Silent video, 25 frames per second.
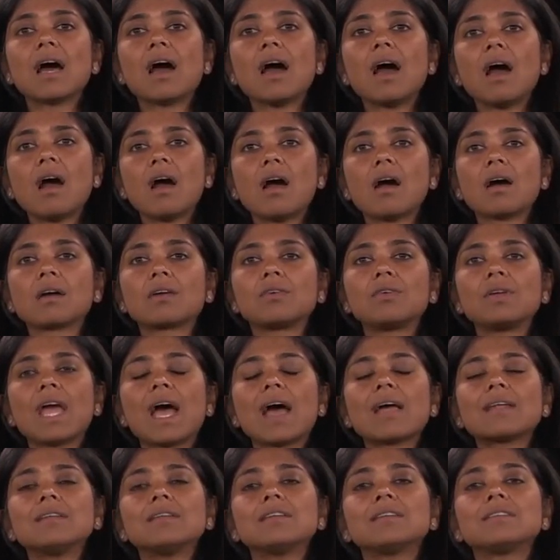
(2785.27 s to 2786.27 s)
ah,
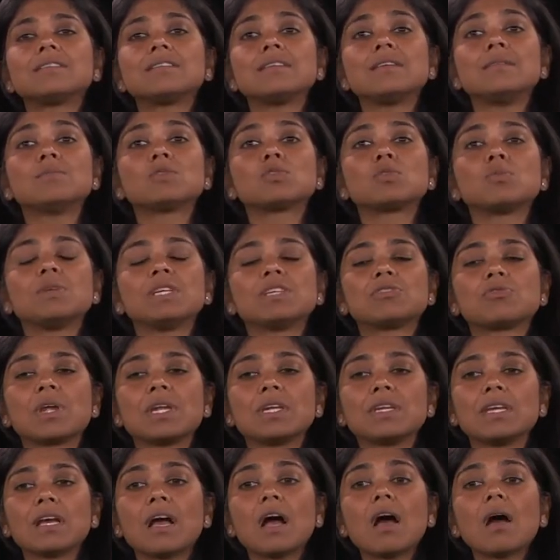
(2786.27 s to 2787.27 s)
creatinine seems to be
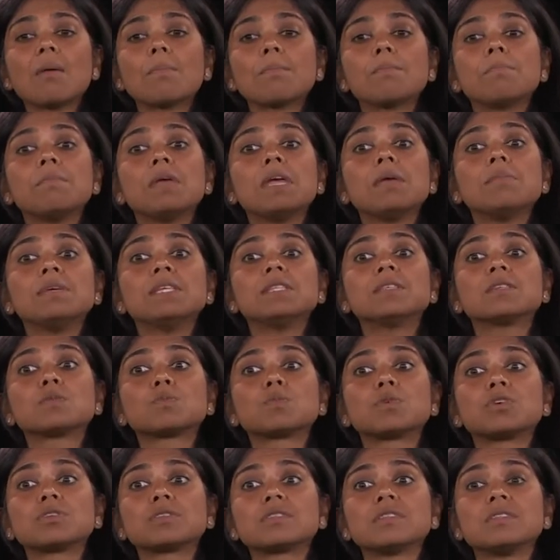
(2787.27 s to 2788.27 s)
trending up, maybe this
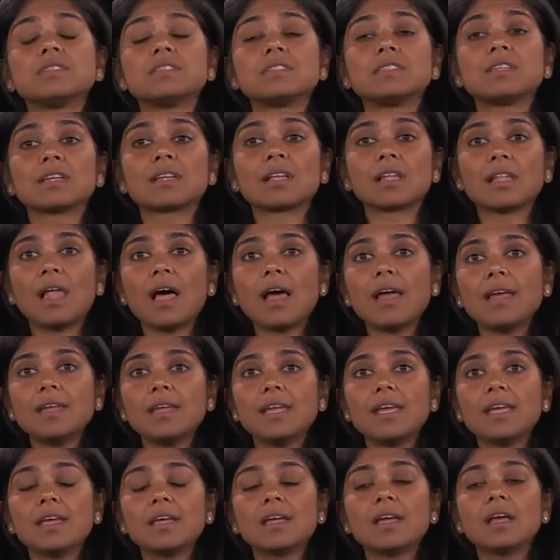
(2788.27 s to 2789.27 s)
person's
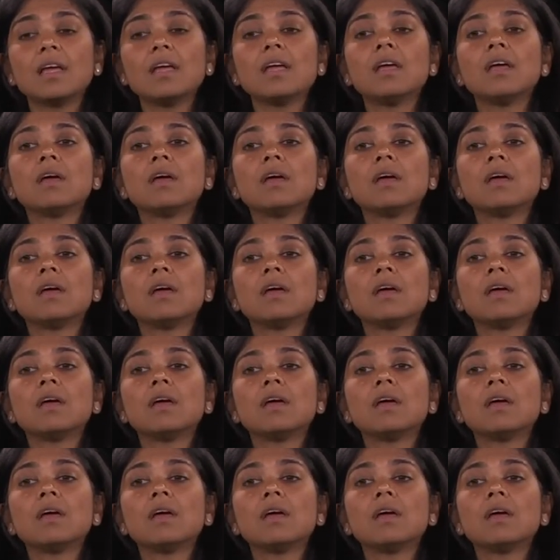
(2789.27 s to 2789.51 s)
declining,